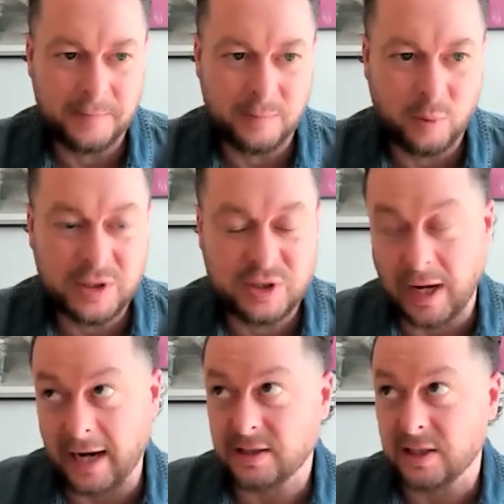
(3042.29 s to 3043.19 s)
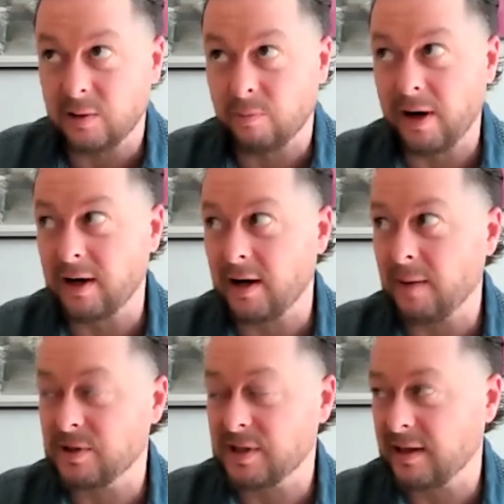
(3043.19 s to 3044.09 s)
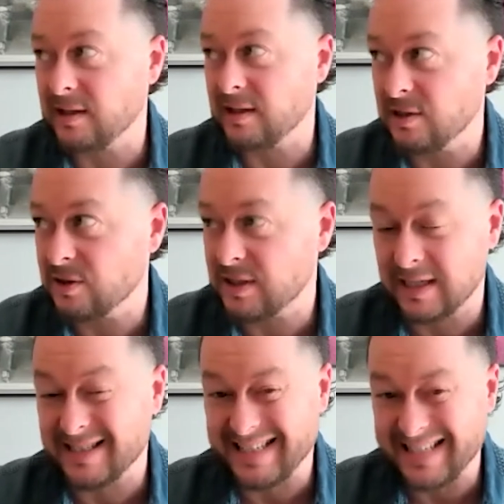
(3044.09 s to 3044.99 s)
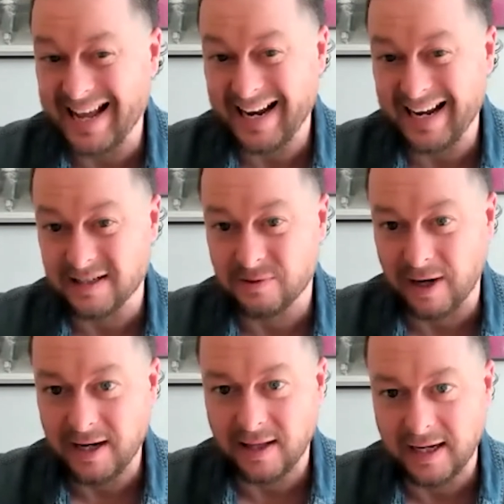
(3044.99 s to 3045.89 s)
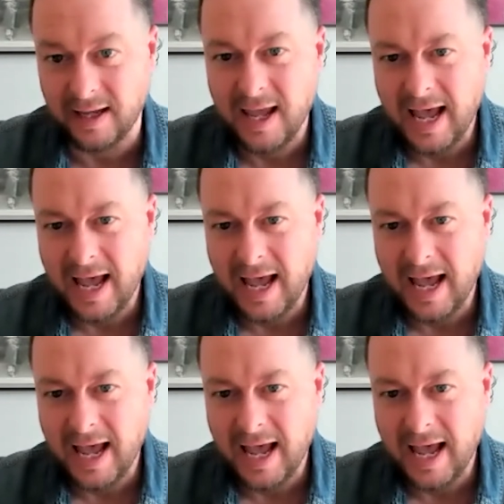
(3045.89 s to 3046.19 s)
Which actually you brought it up, which I think is interesting, is the TEDx, right?